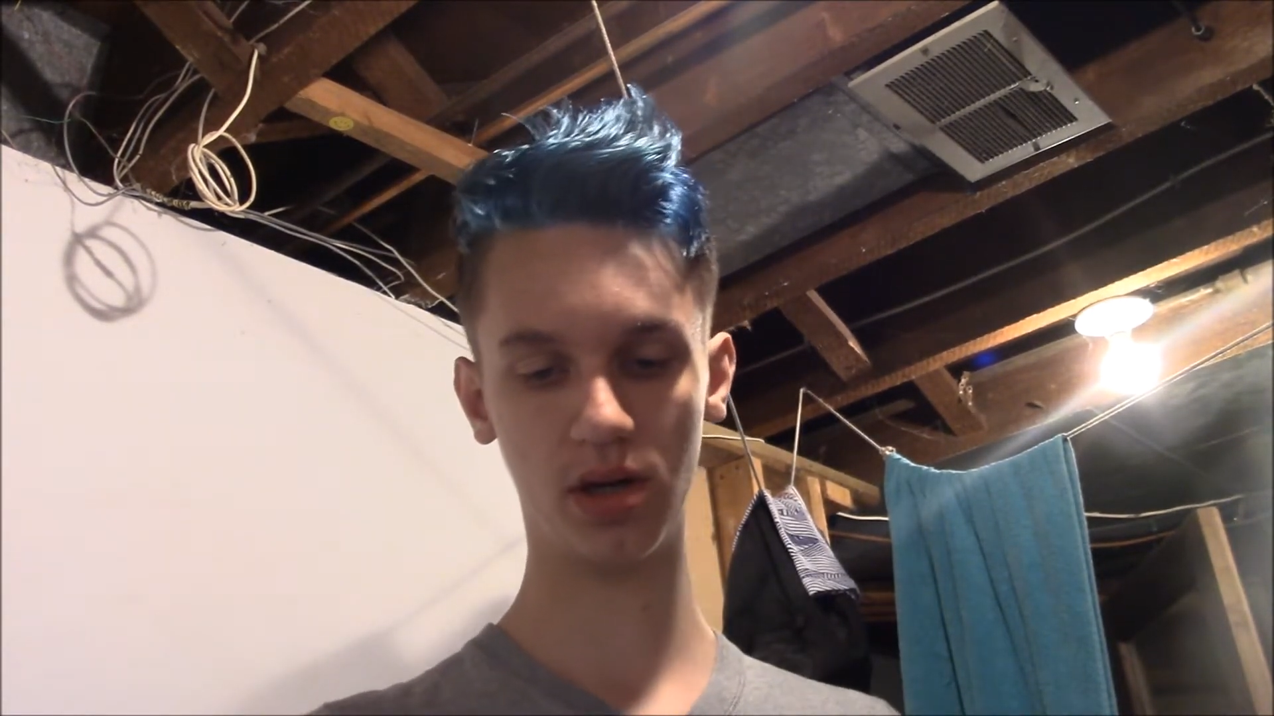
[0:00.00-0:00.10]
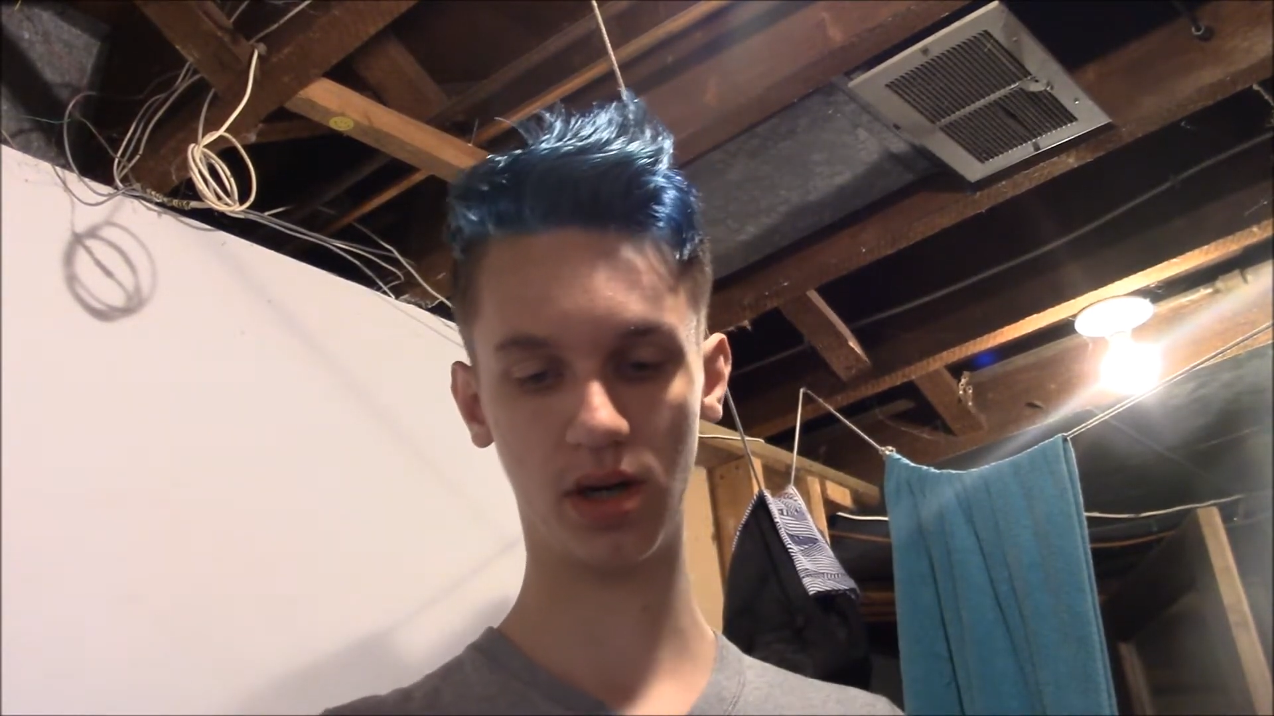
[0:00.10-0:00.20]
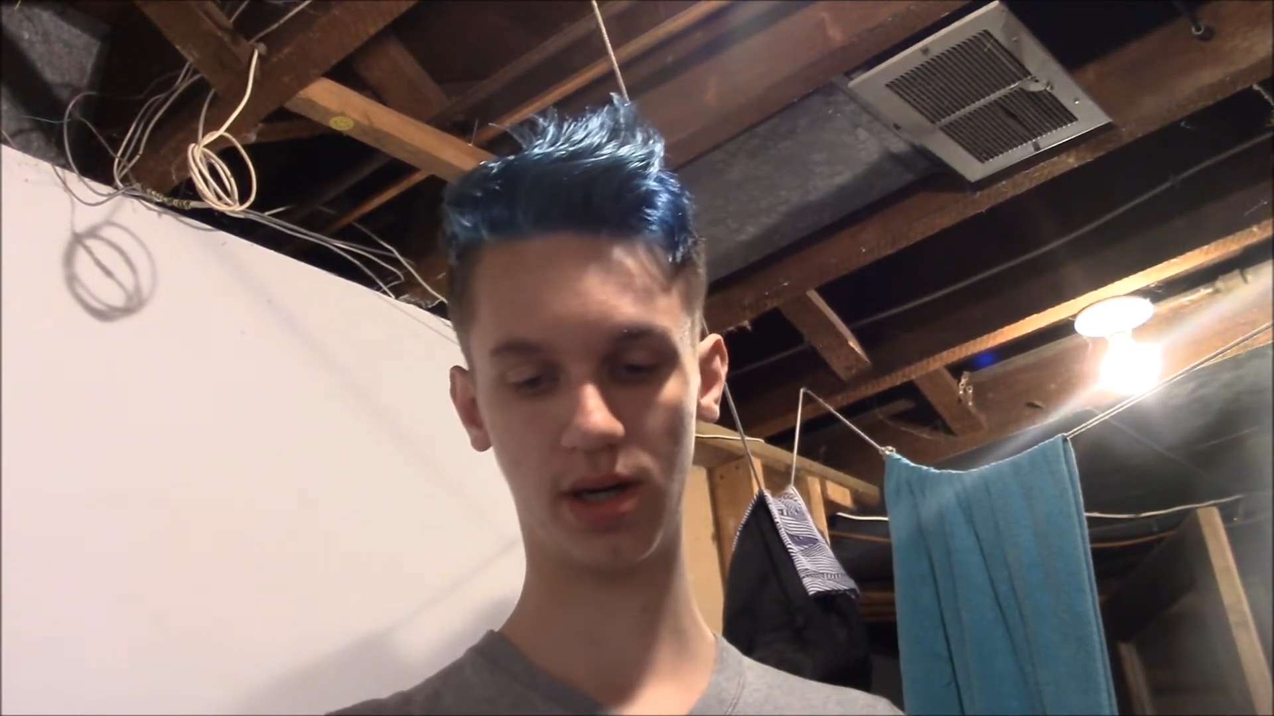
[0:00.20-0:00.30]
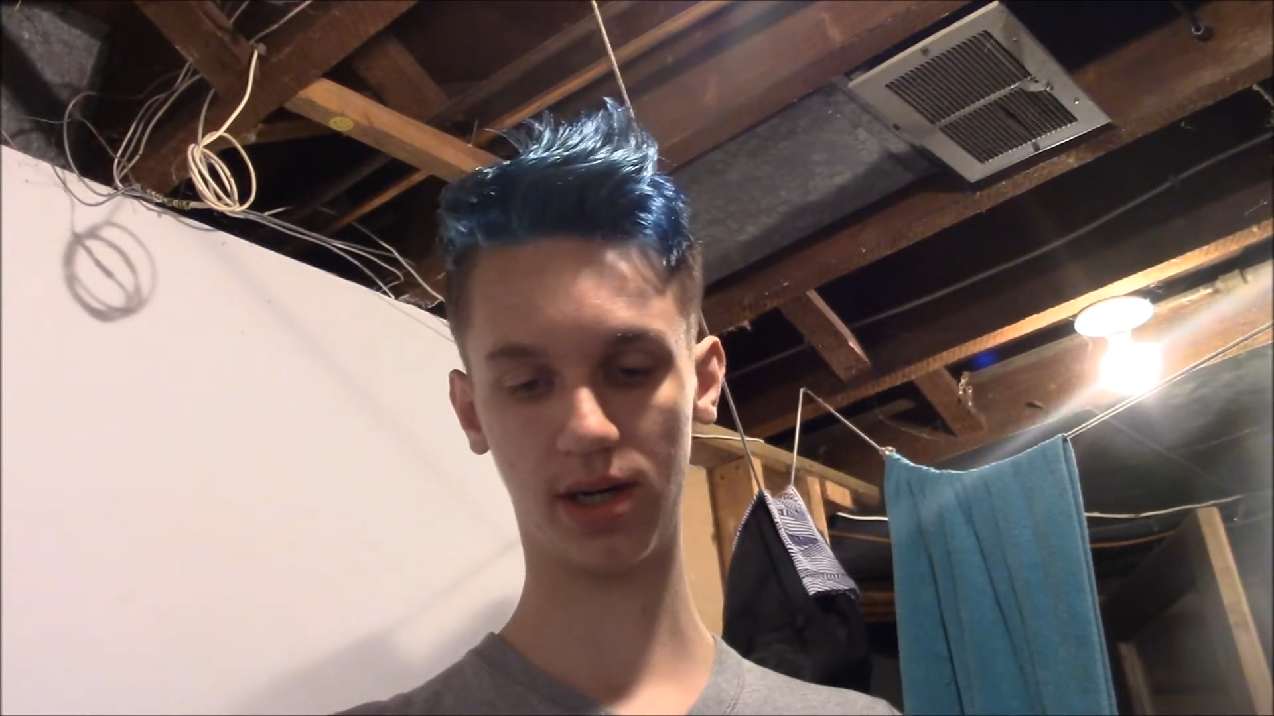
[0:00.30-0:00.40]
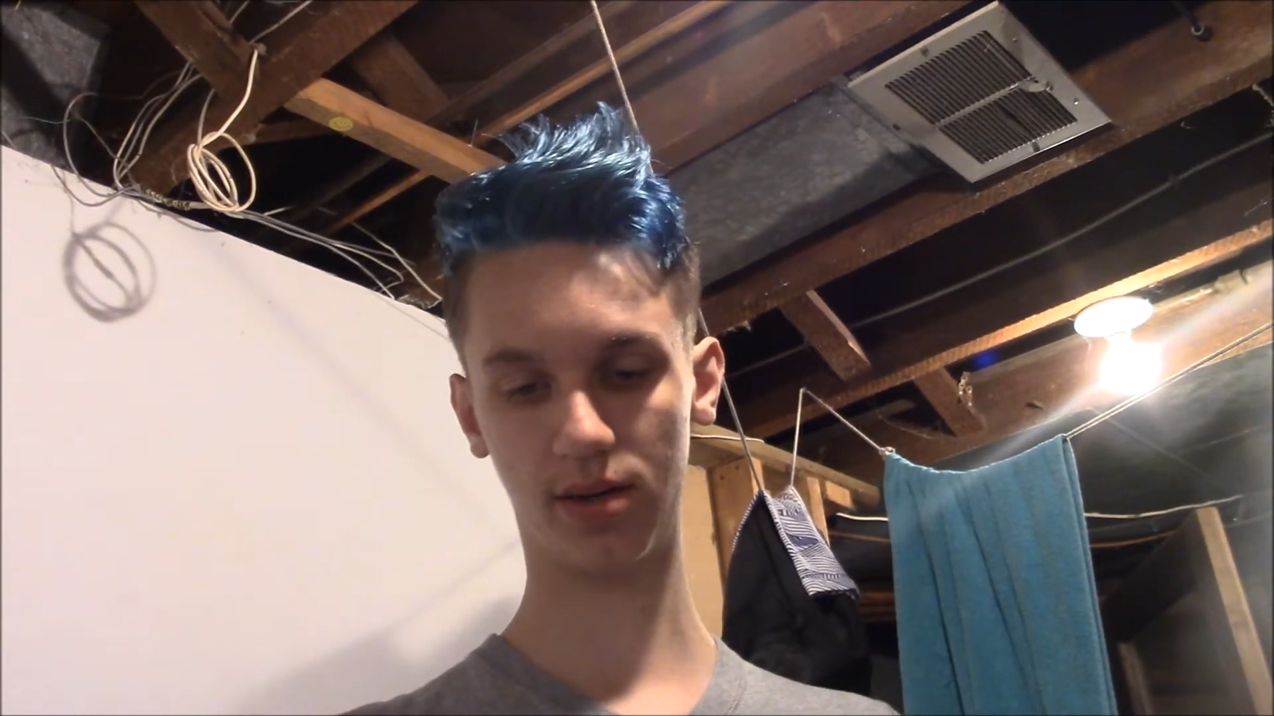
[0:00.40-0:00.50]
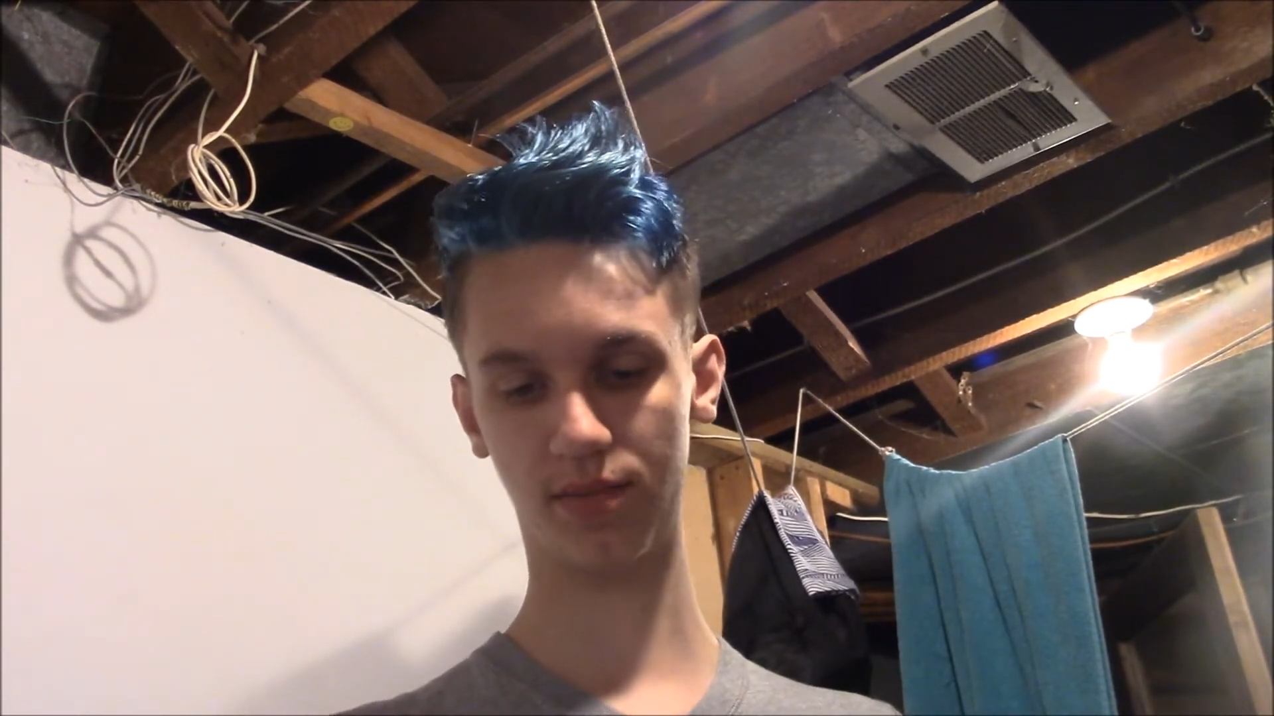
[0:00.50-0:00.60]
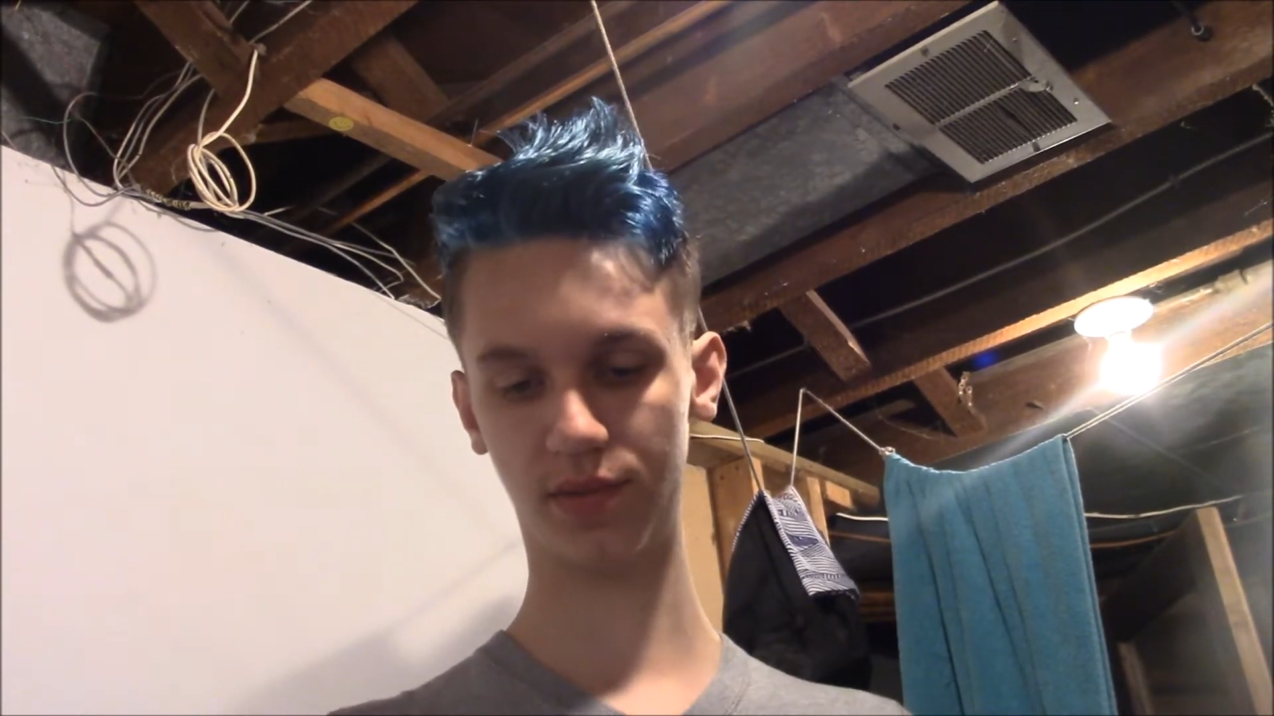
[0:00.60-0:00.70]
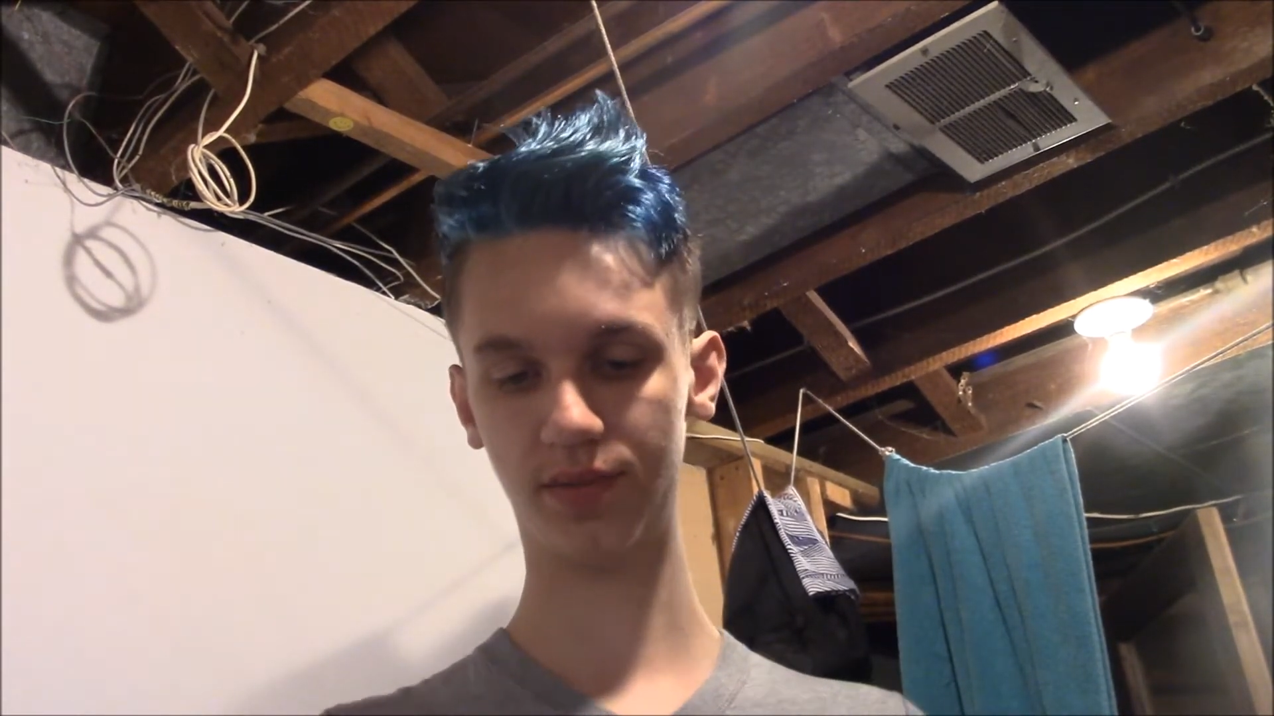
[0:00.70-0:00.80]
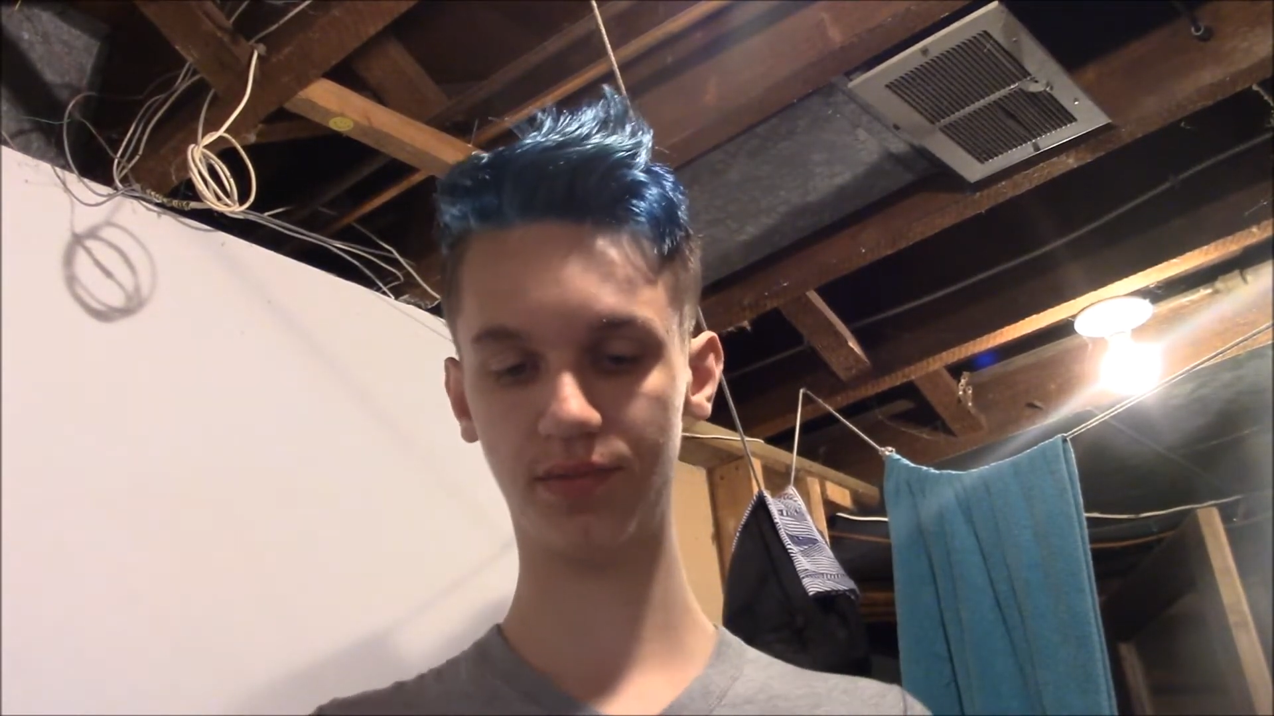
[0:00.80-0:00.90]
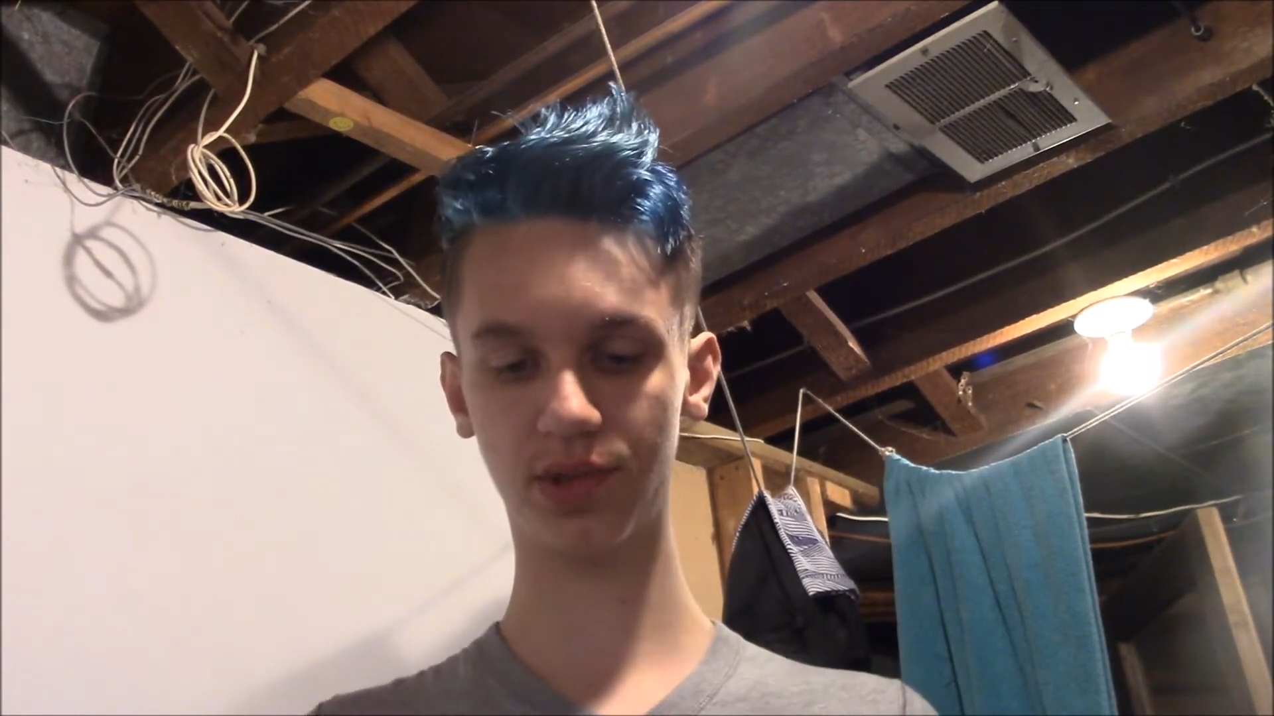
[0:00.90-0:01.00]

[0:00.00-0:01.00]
Jonathan